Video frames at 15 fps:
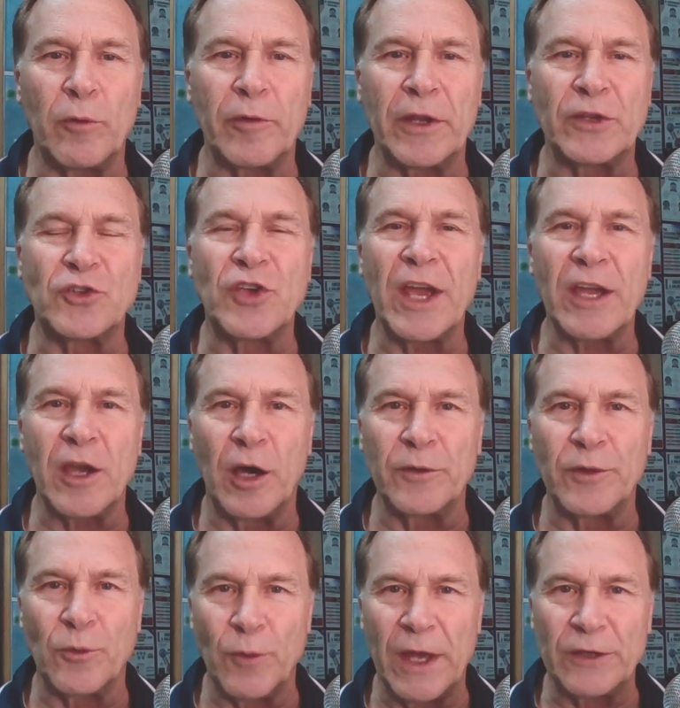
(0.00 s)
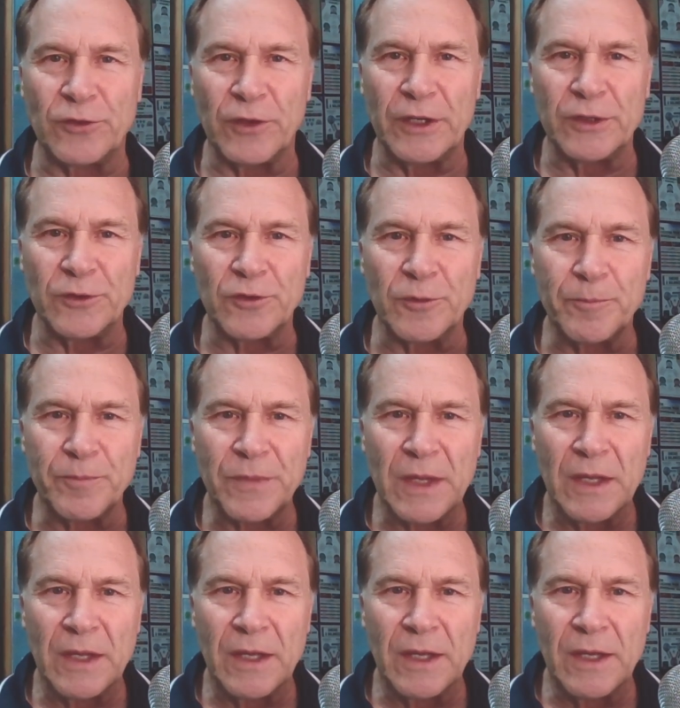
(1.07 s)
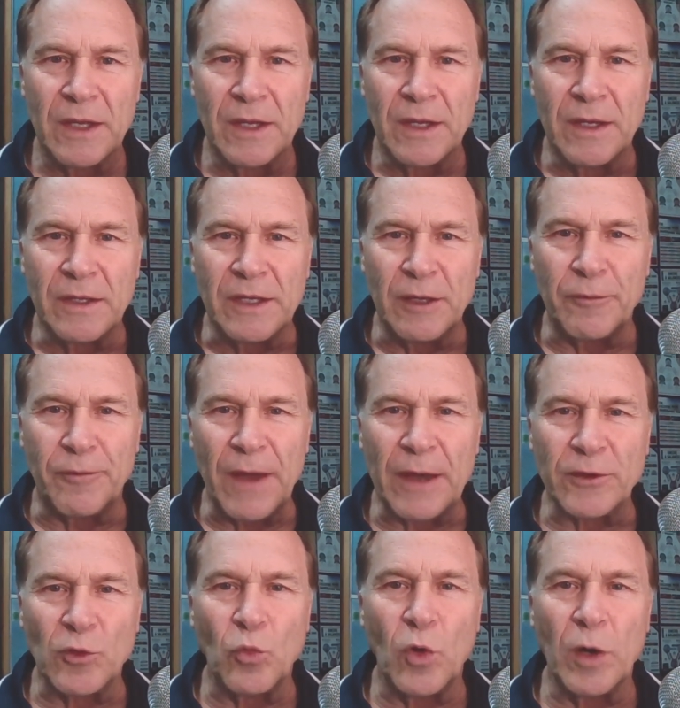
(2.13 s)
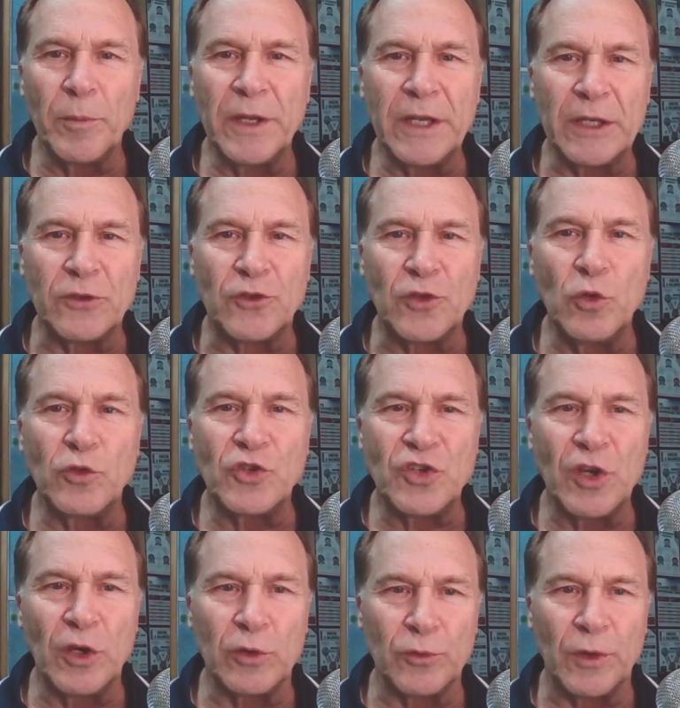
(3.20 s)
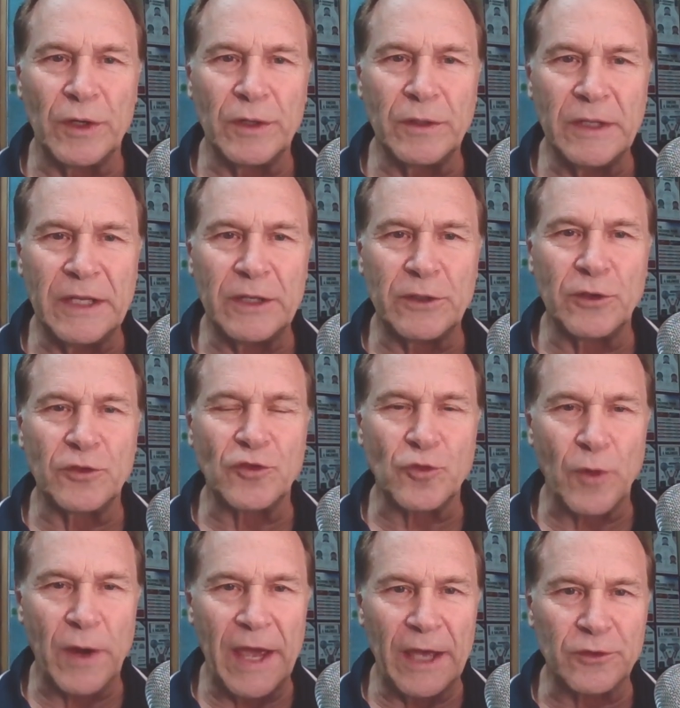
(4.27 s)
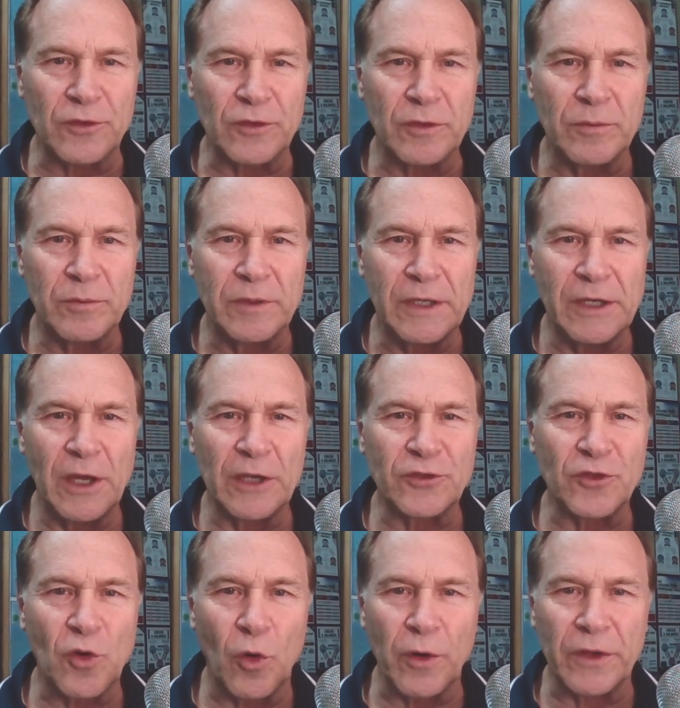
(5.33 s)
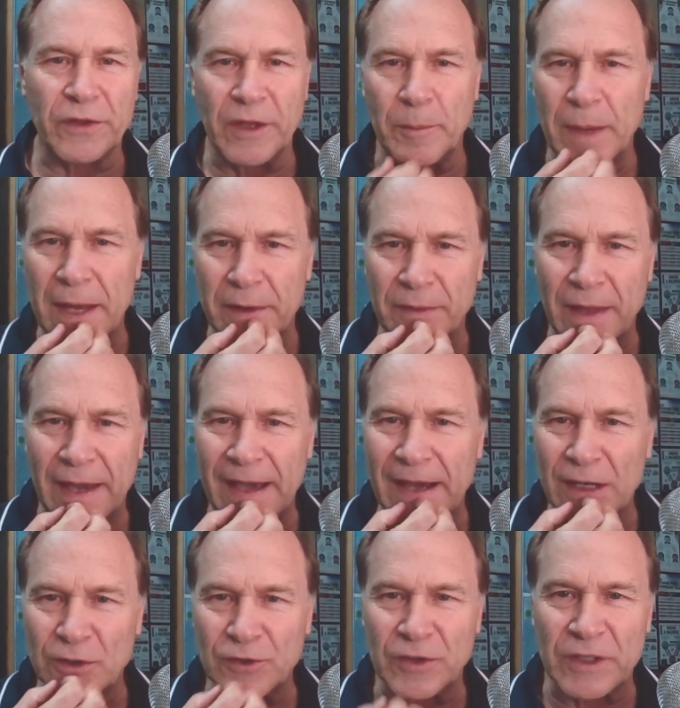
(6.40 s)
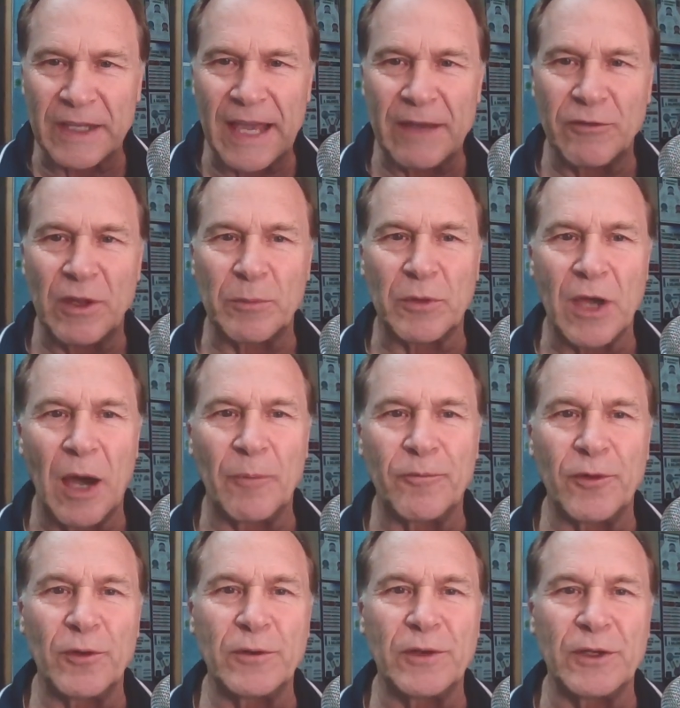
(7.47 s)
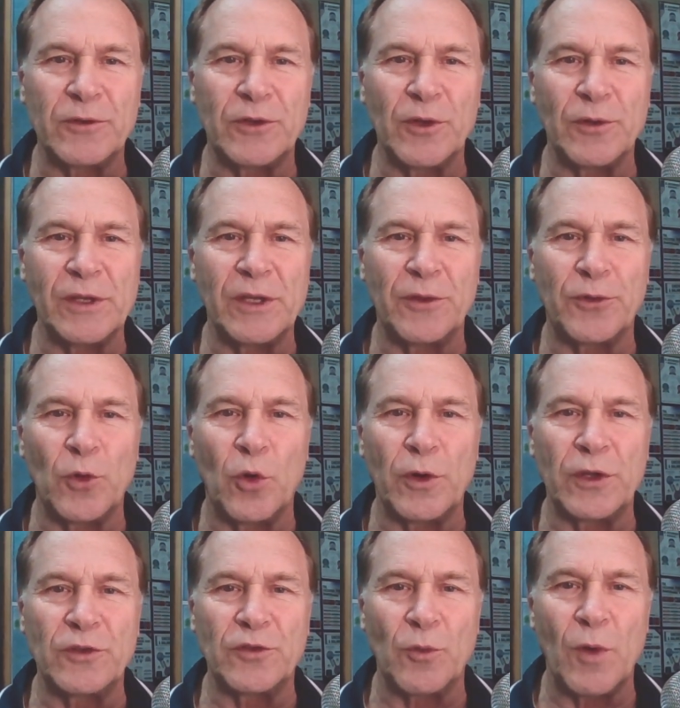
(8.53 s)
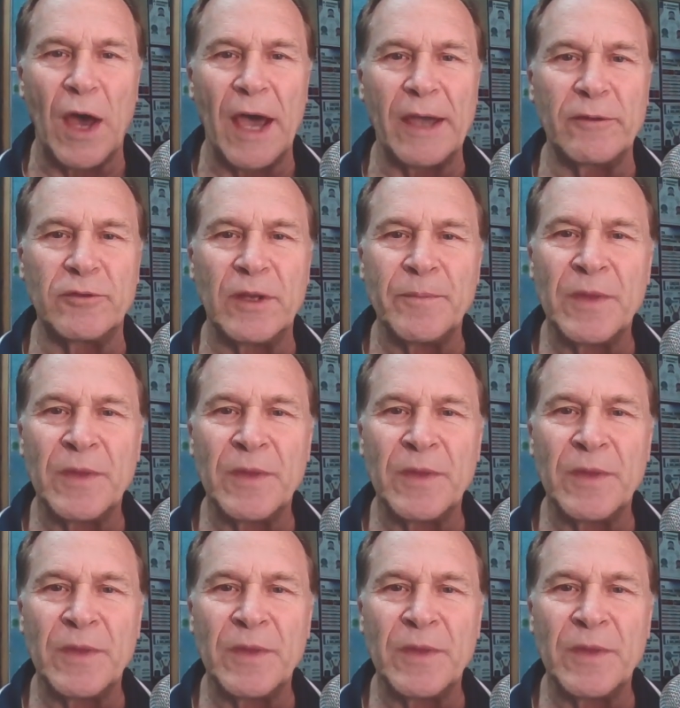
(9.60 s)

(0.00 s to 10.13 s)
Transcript: to check on the residents. He found a woman and 2 children in distress. He escorted them out of the house and gave them comfort until the authorities arrived